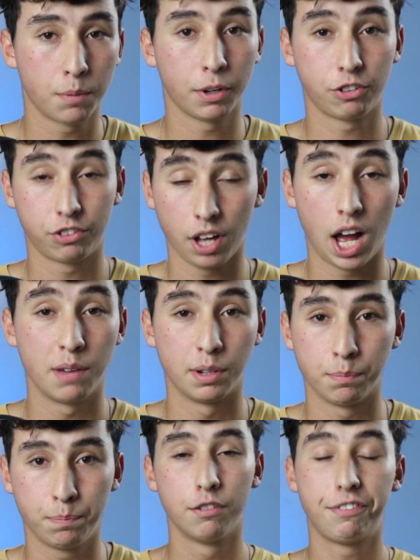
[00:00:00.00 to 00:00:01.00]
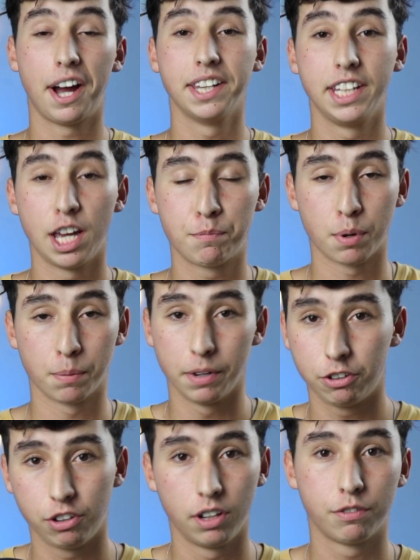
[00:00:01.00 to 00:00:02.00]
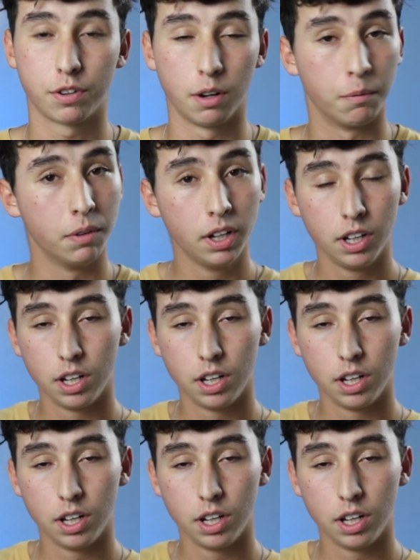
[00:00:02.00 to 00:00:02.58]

a bunch of time and finally get permission from